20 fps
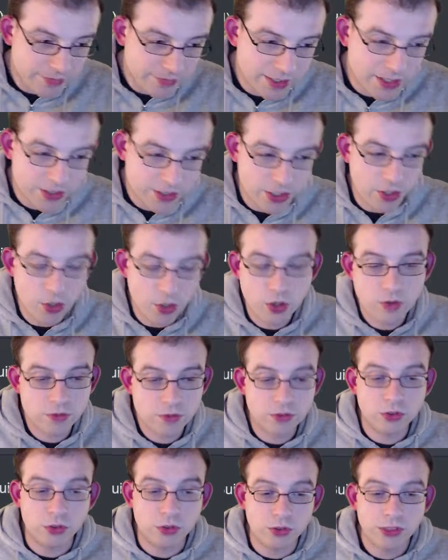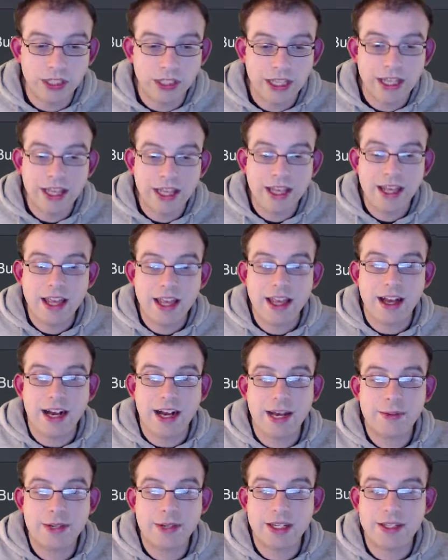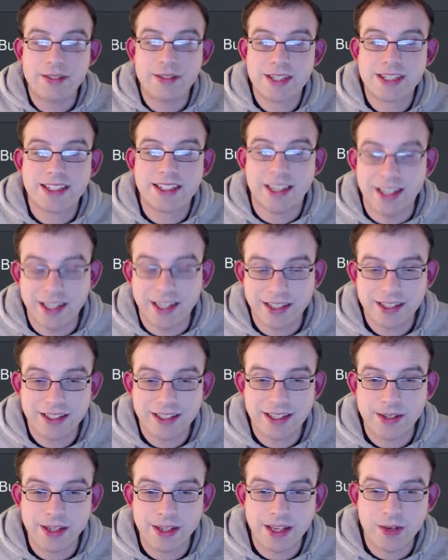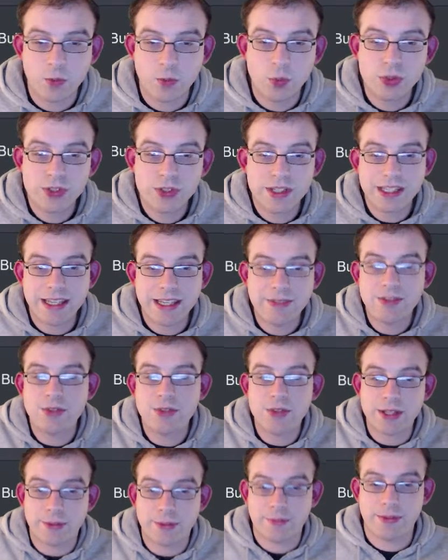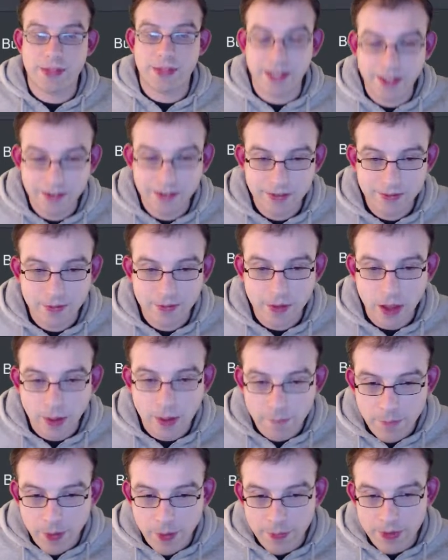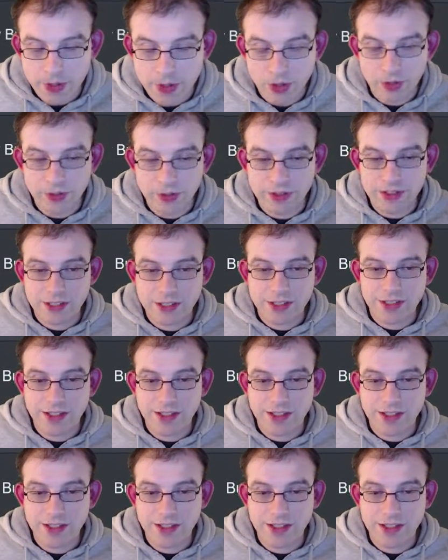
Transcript: So overall, I'm kind of stuck. I want to give you something, but beyond